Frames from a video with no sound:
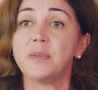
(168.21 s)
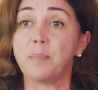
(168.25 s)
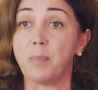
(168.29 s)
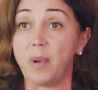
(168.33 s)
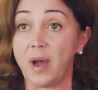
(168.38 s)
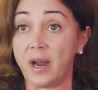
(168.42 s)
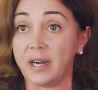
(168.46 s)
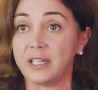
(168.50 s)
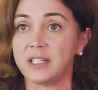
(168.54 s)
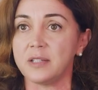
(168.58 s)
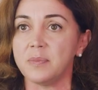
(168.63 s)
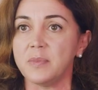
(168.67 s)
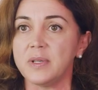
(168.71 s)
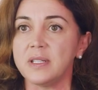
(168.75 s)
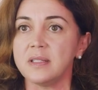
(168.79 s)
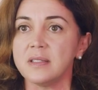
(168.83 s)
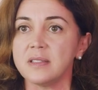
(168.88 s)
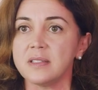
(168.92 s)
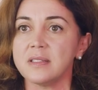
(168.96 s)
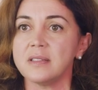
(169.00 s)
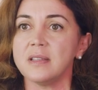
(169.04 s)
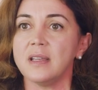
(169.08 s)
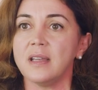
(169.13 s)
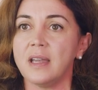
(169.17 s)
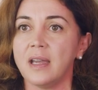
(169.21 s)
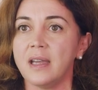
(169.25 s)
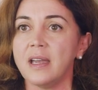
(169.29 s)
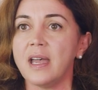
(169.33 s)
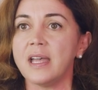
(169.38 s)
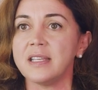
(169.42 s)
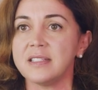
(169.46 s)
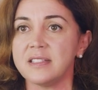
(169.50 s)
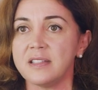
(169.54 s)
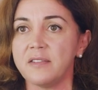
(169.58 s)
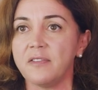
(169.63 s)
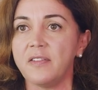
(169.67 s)
departments
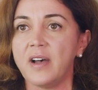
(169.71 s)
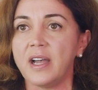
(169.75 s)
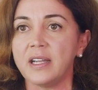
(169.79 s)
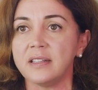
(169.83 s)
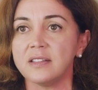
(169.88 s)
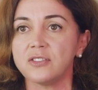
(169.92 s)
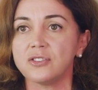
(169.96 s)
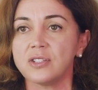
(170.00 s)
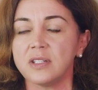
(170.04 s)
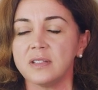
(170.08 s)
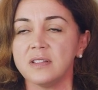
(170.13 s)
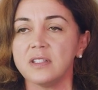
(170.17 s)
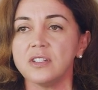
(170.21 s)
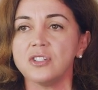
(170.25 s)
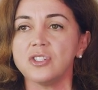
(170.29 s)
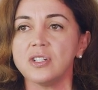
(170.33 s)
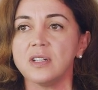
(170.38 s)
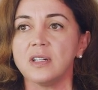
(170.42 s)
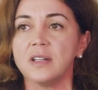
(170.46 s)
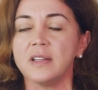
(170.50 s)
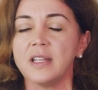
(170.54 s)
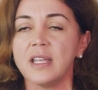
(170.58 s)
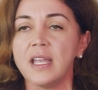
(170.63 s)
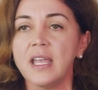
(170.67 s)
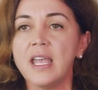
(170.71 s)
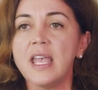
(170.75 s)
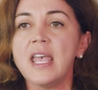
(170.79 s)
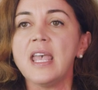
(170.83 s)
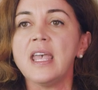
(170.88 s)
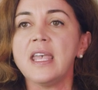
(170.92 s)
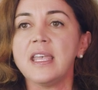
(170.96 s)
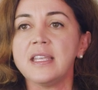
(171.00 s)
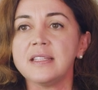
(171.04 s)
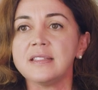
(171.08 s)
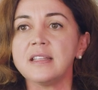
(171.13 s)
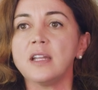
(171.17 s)
uh, as defined traditionally
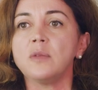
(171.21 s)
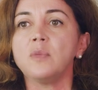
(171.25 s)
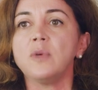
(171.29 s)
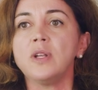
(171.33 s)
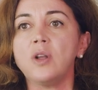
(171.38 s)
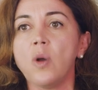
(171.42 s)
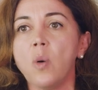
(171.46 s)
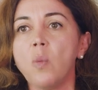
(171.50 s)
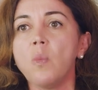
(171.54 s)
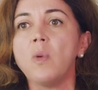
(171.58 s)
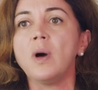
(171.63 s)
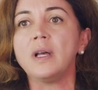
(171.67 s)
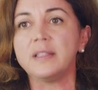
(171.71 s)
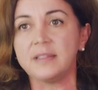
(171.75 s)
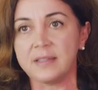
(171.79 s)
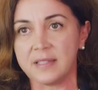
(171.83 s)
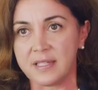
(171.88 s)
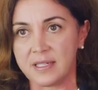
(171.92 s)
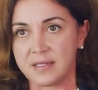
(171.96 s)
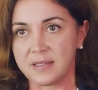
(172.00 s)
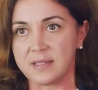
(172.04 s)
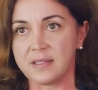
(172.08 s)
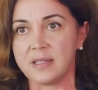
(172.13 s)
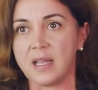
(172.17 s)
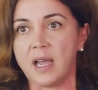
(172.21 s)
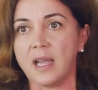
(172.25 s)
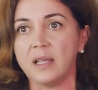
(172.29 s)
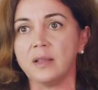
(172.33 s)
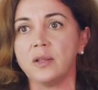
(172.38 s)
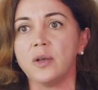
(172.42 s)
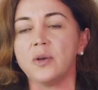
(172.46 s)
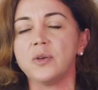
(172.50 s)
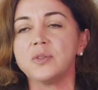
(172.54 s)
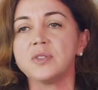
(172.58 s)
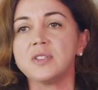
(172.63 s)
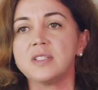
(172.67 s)
is that we don't want these
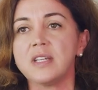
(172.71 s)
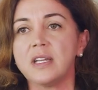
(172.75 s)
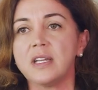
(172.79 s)
silos,